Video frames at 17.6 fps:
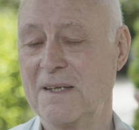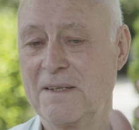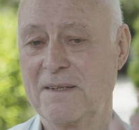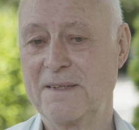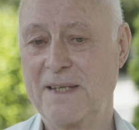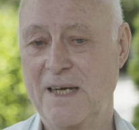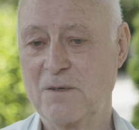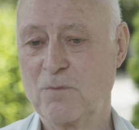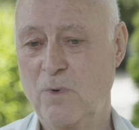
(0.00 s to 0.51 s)

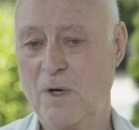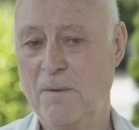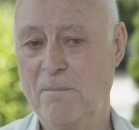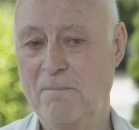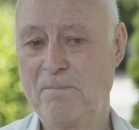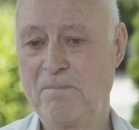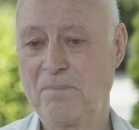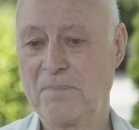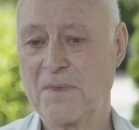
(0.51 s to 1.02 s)
That
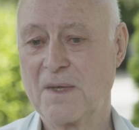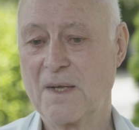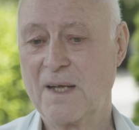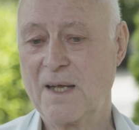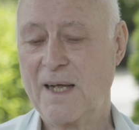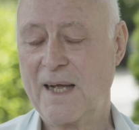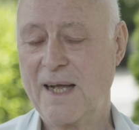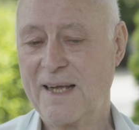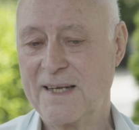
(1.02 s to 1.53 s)
one.
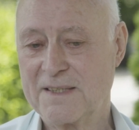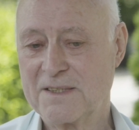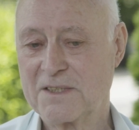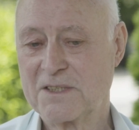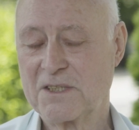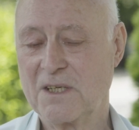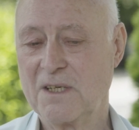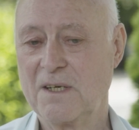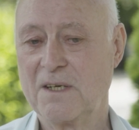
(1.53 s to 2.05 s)

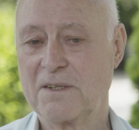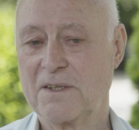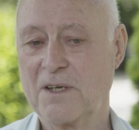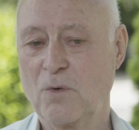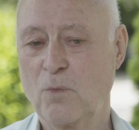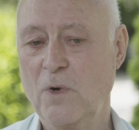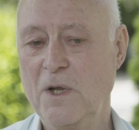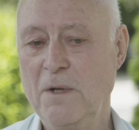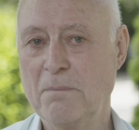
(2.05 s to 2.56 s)
And
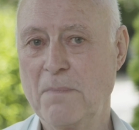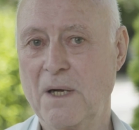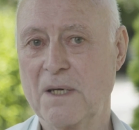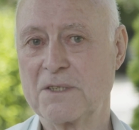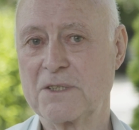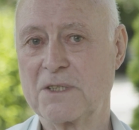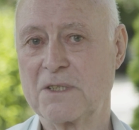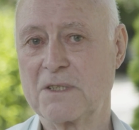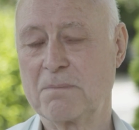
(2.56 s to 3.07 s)
that we
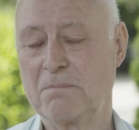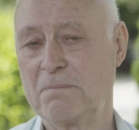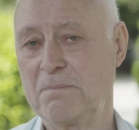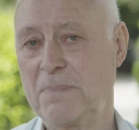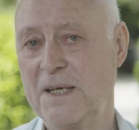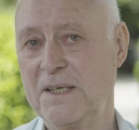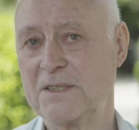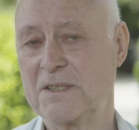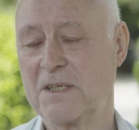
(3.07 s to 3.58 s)
must
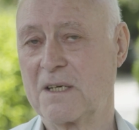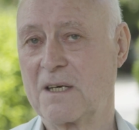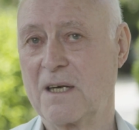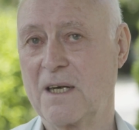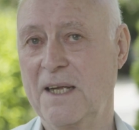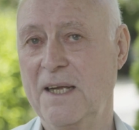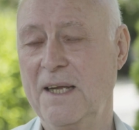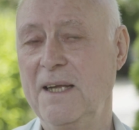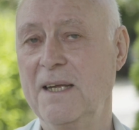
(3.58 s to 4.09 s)

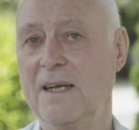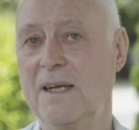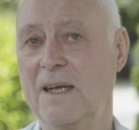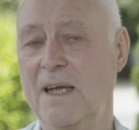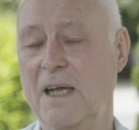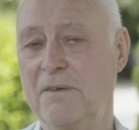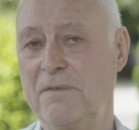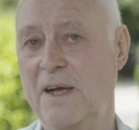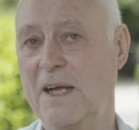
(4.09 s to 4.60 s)
basically,
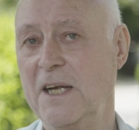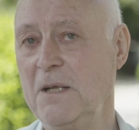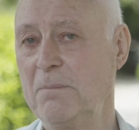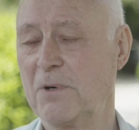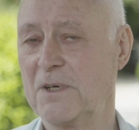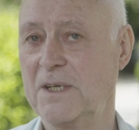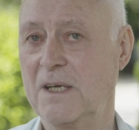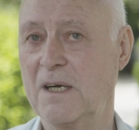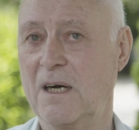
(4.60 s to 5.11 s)
if
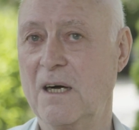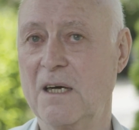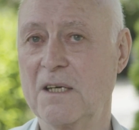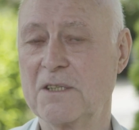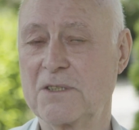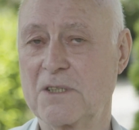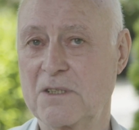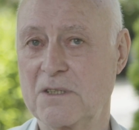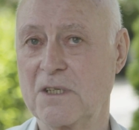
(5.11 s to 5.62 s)
anybody
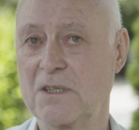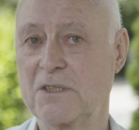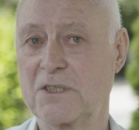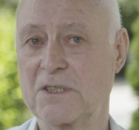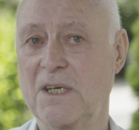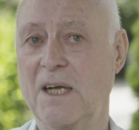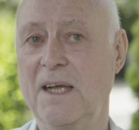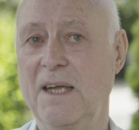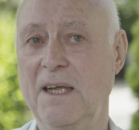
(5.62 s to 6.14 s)
asks,
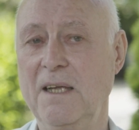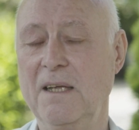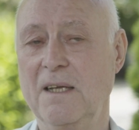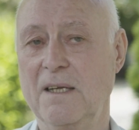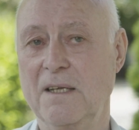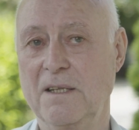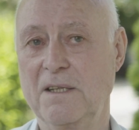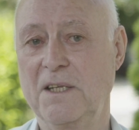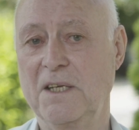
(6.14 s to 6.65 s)
say
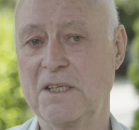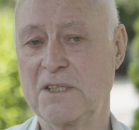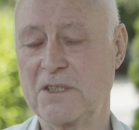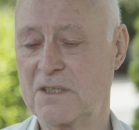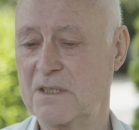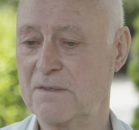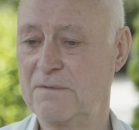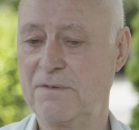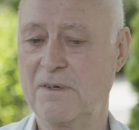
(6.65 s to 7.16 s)

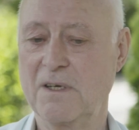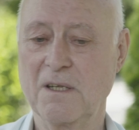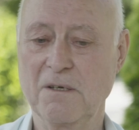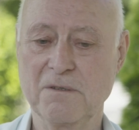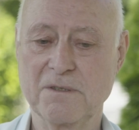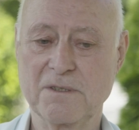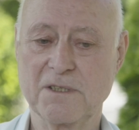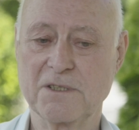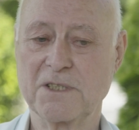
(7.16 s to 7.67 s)
this
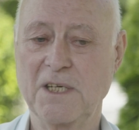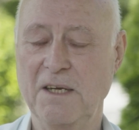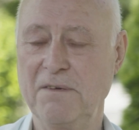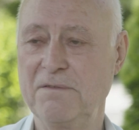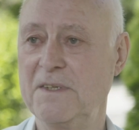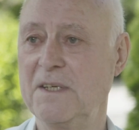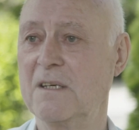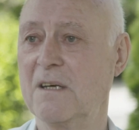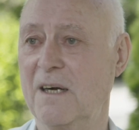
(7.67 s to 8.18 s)
follows the
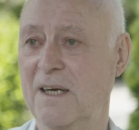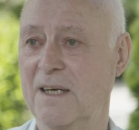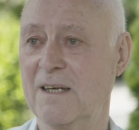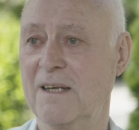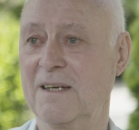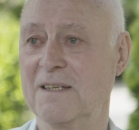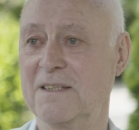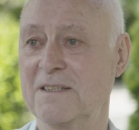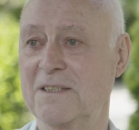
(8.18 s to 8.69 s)
safety
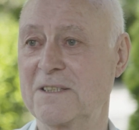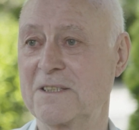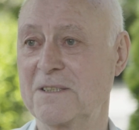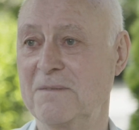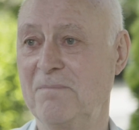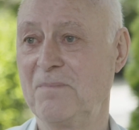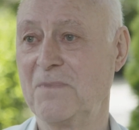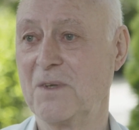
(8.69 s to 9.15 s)
guidelines